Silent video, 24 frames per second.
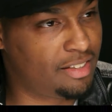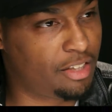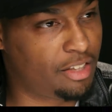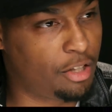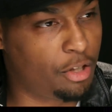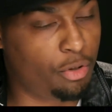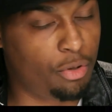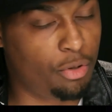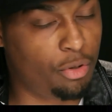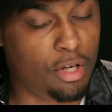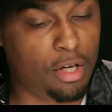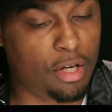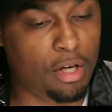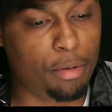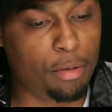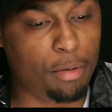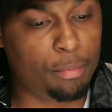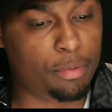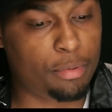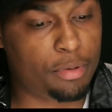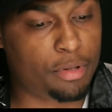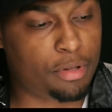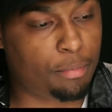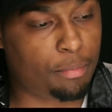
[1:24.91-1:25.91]
So.
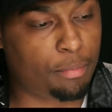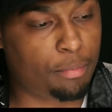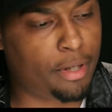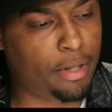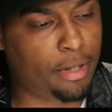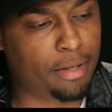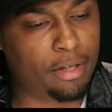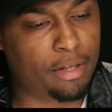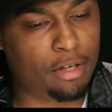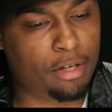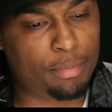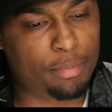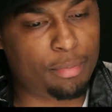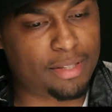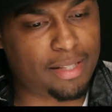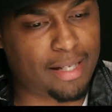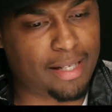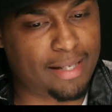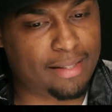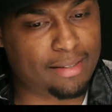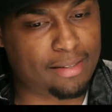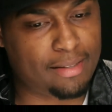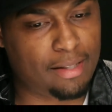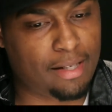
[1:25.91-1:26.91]
But
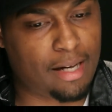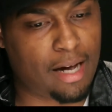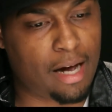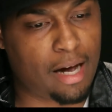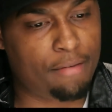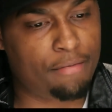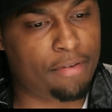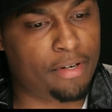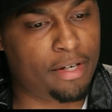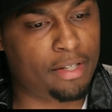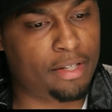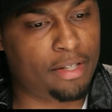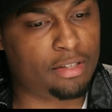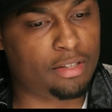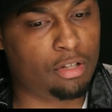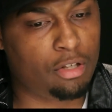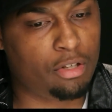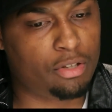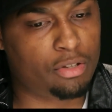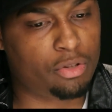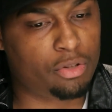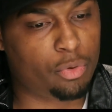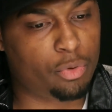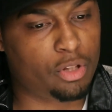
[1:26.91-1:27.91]
besides the confidence,
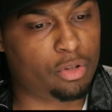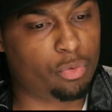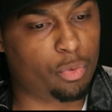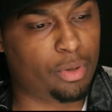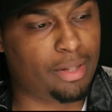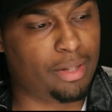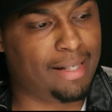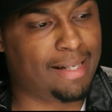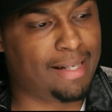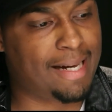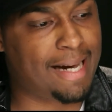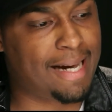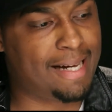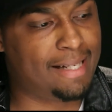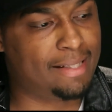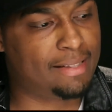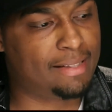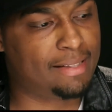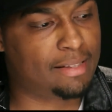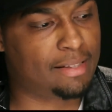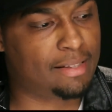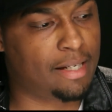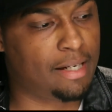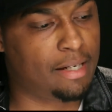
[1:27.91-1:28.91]
it's really a guy
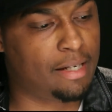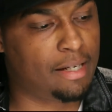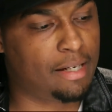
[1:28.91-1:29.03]
that's just kind